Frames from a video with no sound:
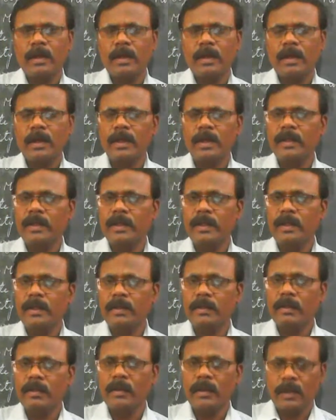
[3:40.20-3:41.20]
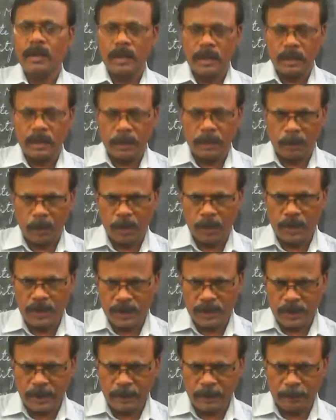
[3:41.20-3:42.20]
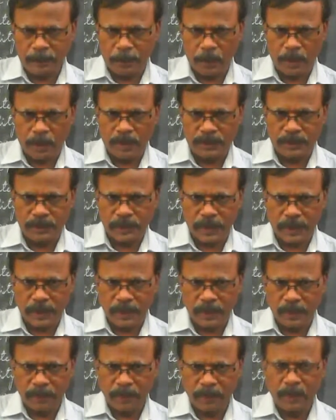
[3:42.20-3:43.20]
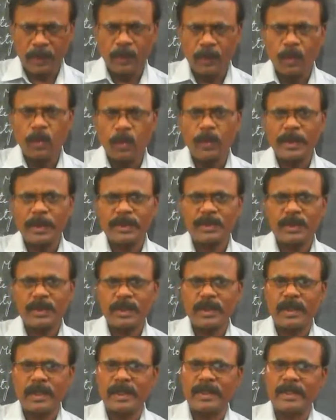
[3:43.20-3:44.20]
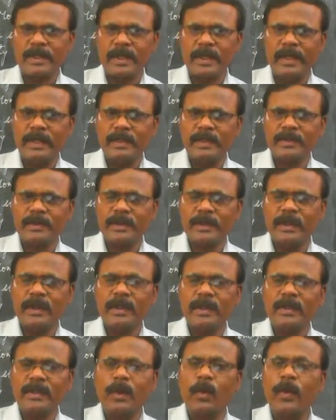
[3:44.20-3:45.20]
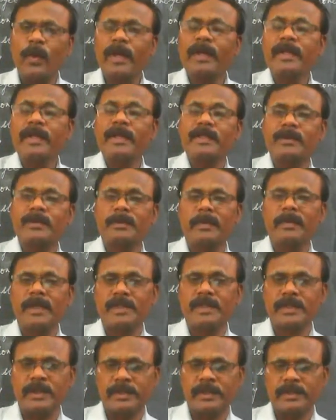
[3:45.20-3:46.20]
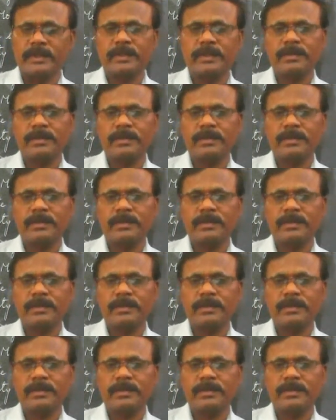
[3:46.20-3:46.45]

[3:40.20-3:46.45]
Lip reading: And the monetary policy which contains the various measures.